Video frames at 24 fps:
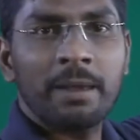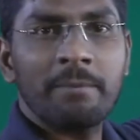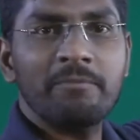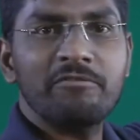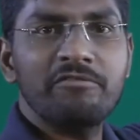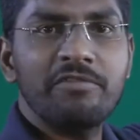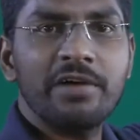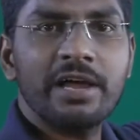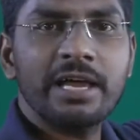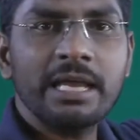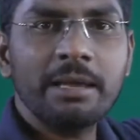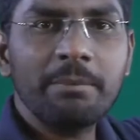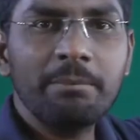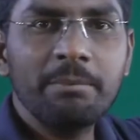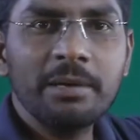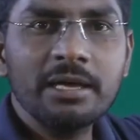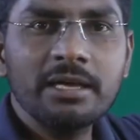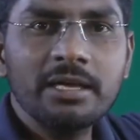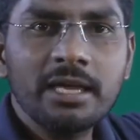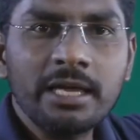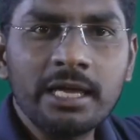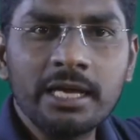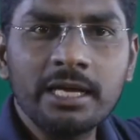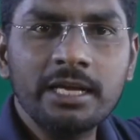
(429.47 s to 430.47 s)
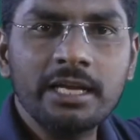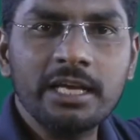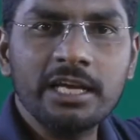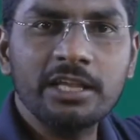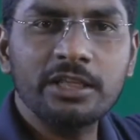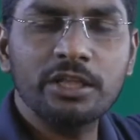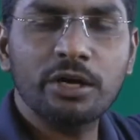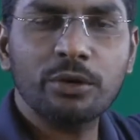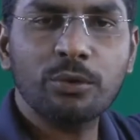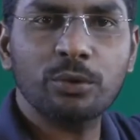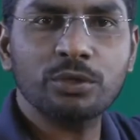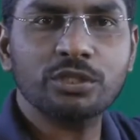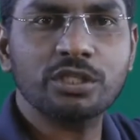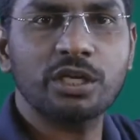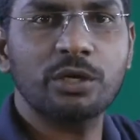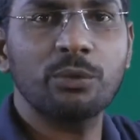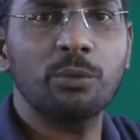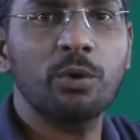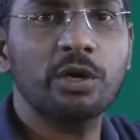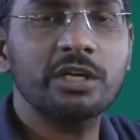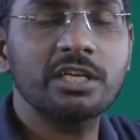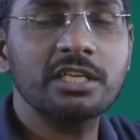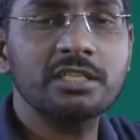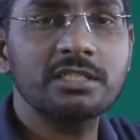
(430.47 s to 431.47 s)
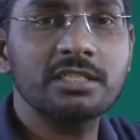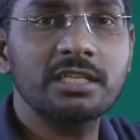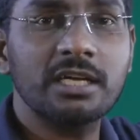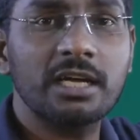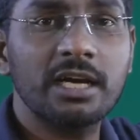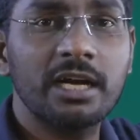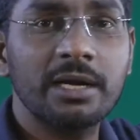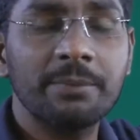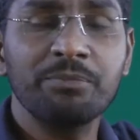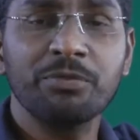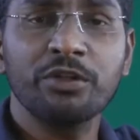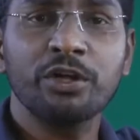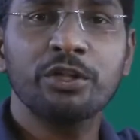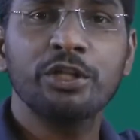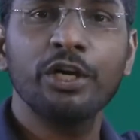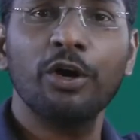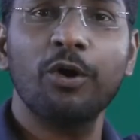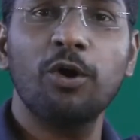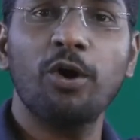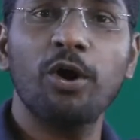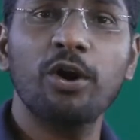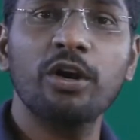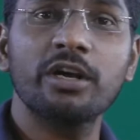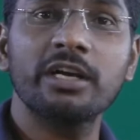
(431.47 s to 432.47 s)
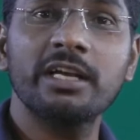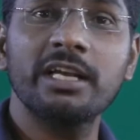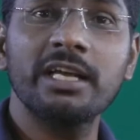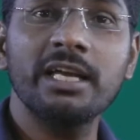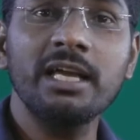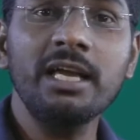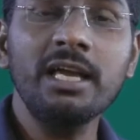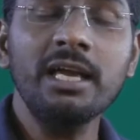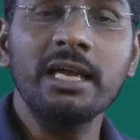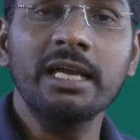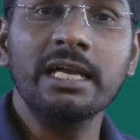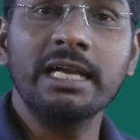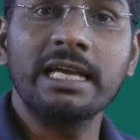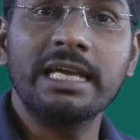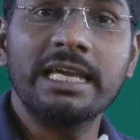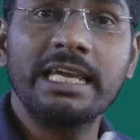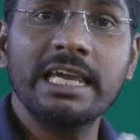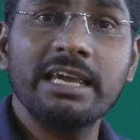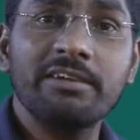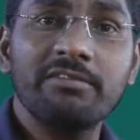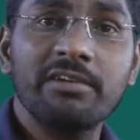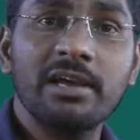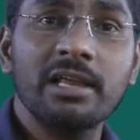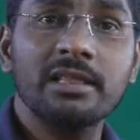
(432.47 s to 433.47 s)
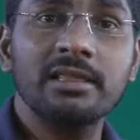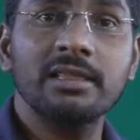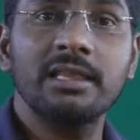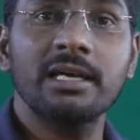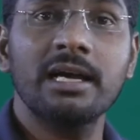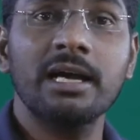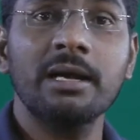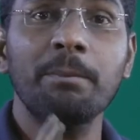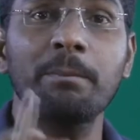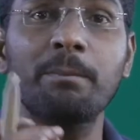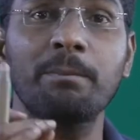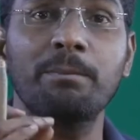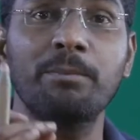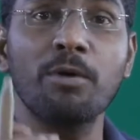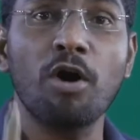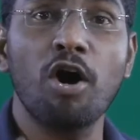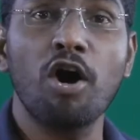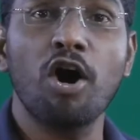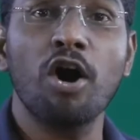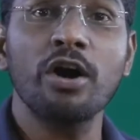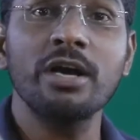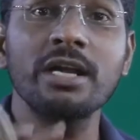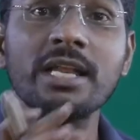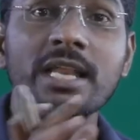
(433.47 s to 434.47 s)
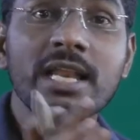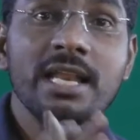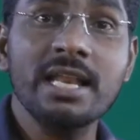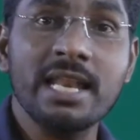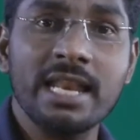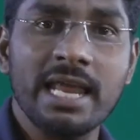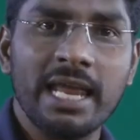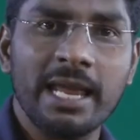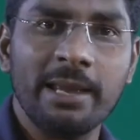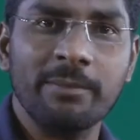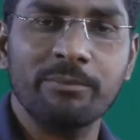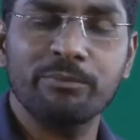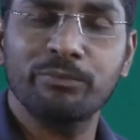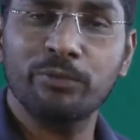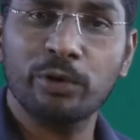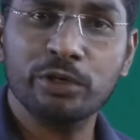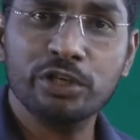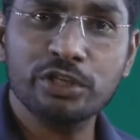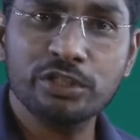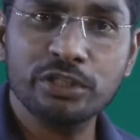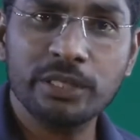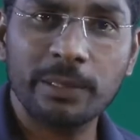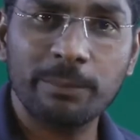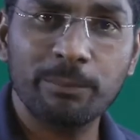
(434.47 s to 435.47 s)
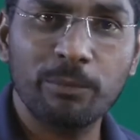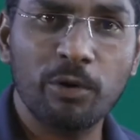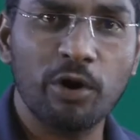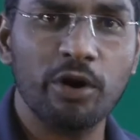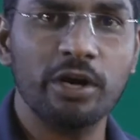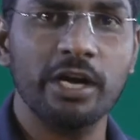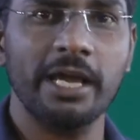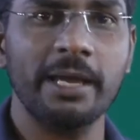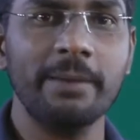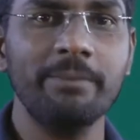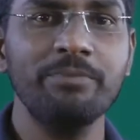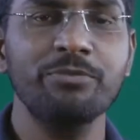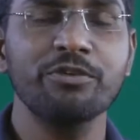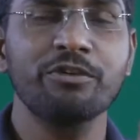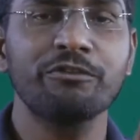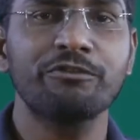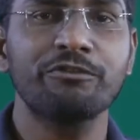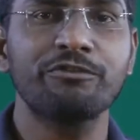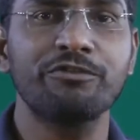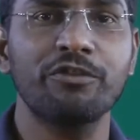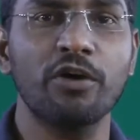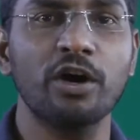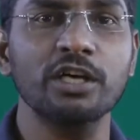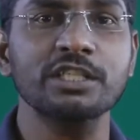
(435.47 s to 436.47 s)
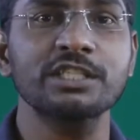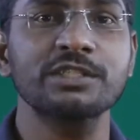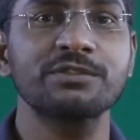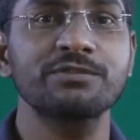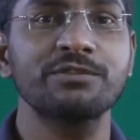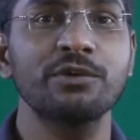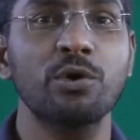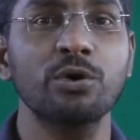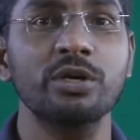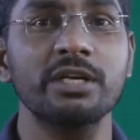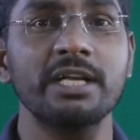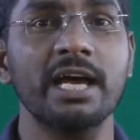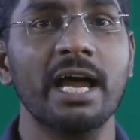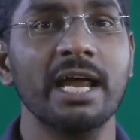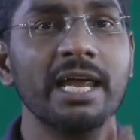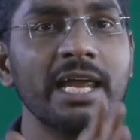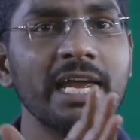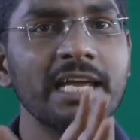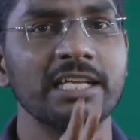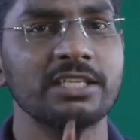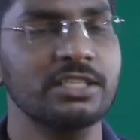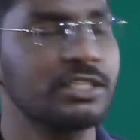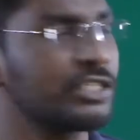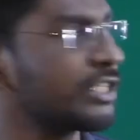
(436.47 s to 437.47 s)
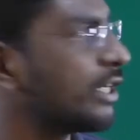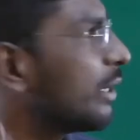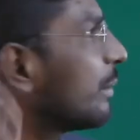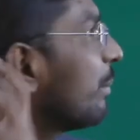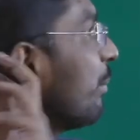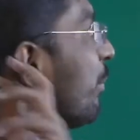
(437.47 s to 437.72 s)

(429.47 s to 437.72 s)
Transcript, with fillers: Very big hint in the question. What is that? They already given the bond name. What is the bond name? Phosphodiester